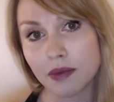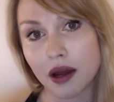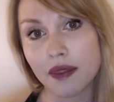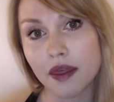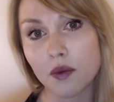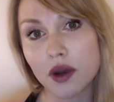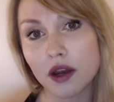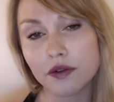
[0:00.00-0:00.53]
and
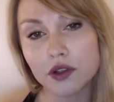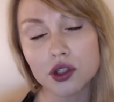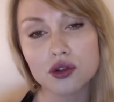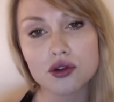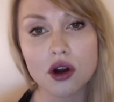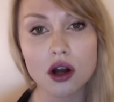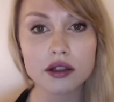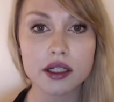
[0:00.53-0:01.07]
that we have a
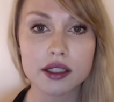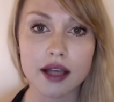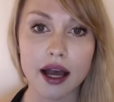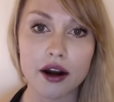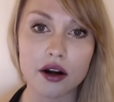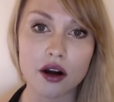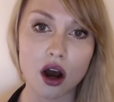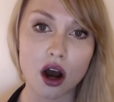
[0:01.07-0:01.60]
strong
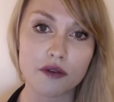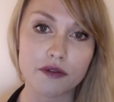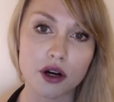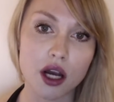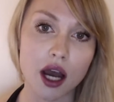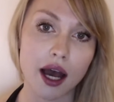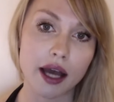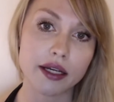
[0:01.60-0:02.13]
desire to offer
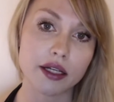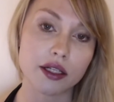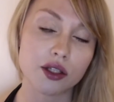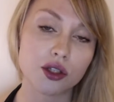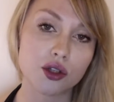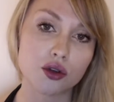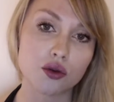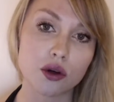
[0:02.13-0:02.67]

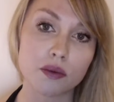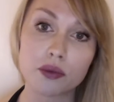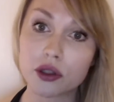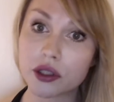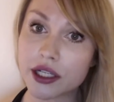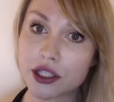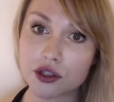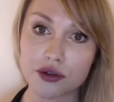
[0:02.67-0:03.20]
kindness to
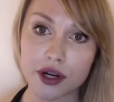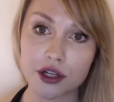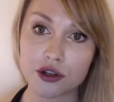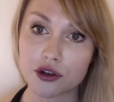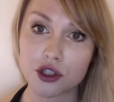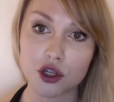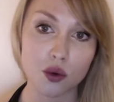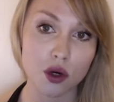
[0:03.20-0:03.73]
complete
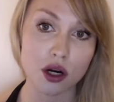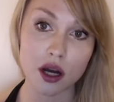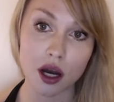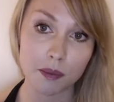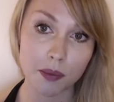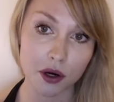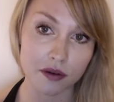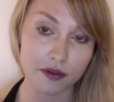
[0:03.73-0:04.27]
strangers who are
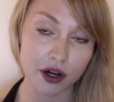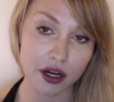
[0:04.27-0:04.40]
not part of our